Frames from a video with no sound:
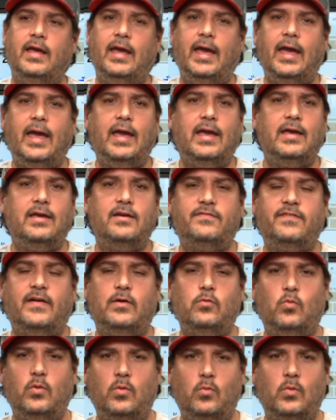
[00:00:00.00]
Hey, if I,
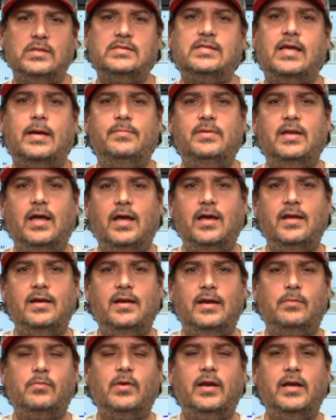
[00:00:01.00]
once I'm done
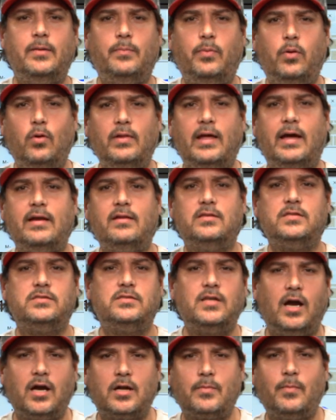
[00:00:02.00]
and I'm ready to pull out of the
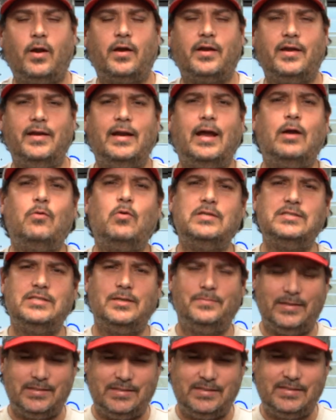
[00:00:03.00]
stock market and I want
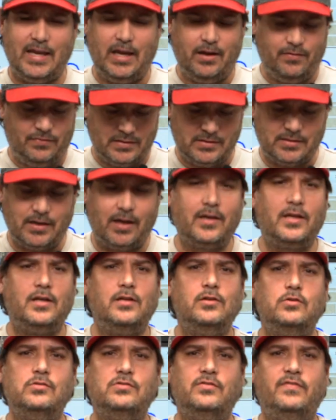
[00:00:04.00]
something safe, it's not
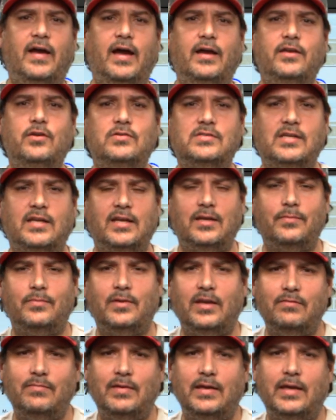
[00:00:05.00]
going to lose value, it's going to
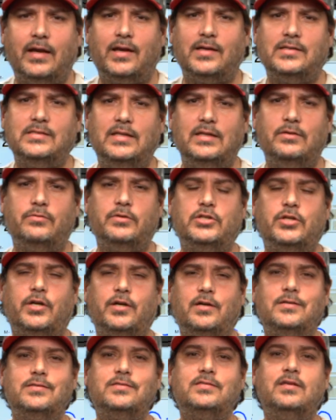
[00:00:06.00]
give me guaranteed
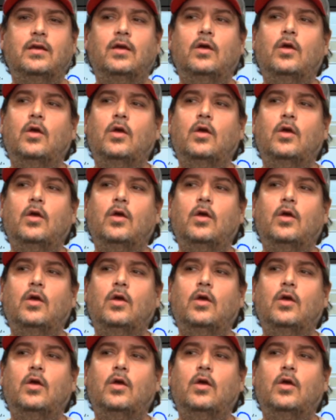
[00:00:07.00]
returns.